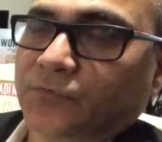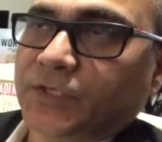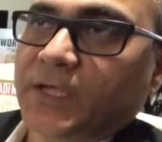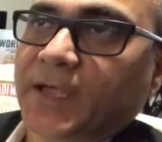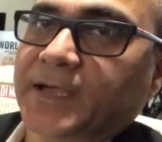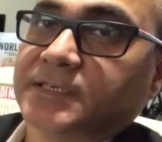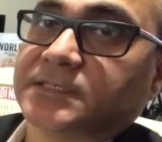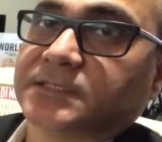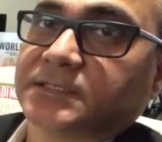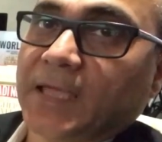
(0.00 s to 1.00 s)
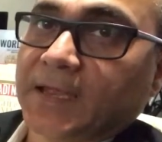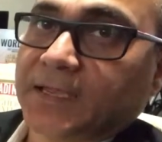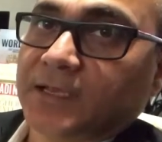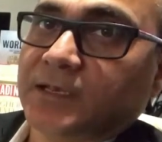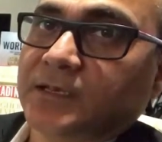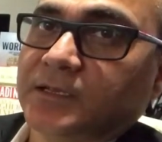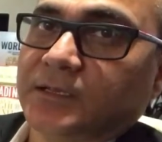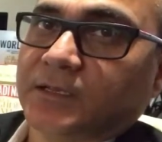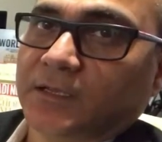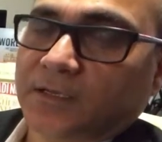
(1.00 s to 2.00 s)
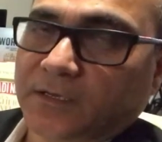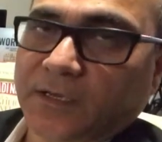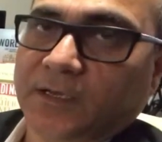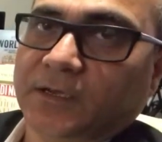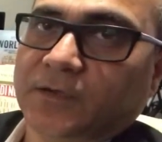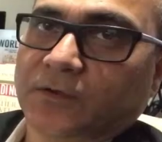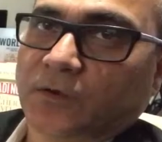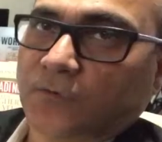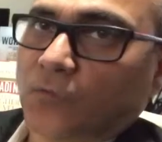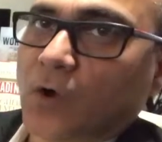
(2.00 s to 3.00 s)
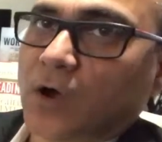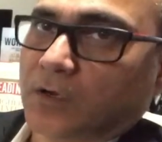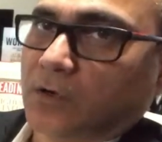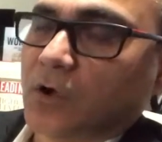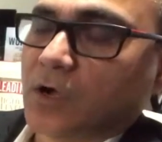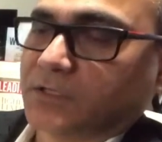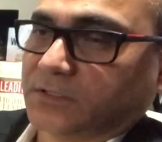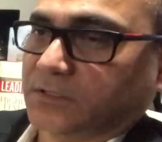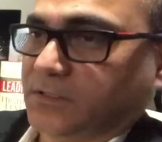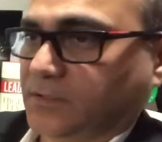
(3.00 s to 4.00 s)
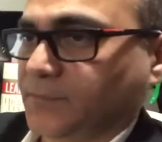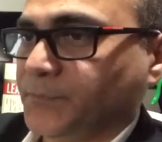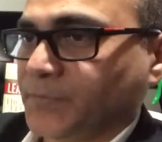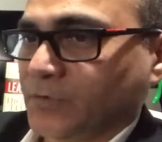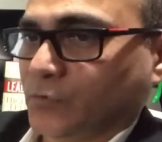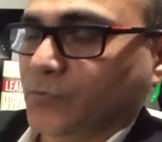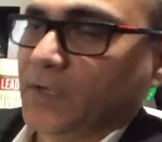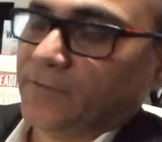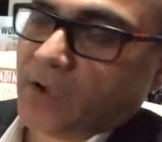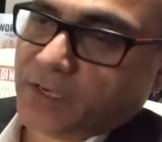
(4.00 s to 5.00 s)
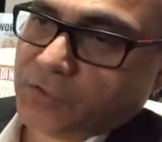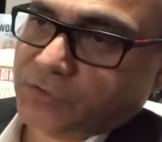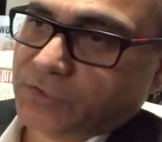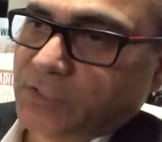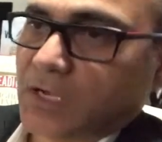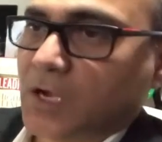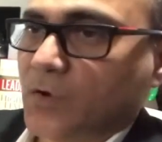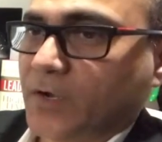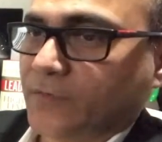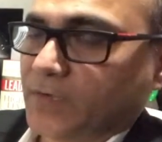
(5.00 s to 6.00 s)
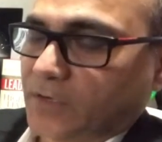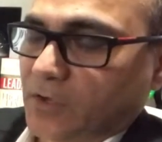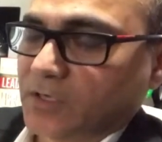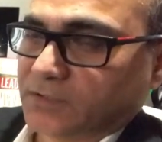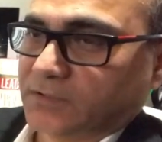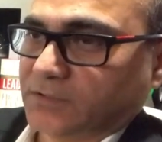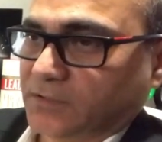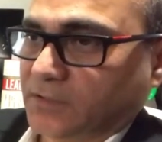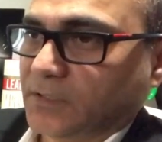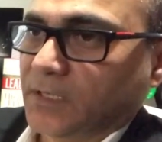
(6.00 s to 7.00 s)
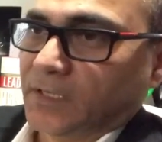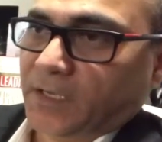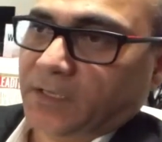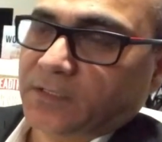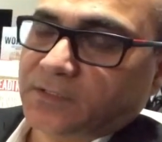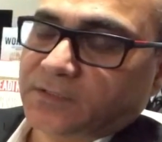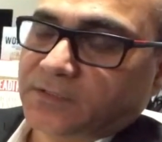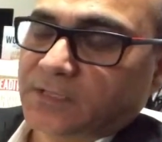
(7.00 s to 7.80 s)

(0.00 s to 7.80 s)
we had second ingredient of water, oxygen. So we have hydrogen now, and we had oxygen, and there's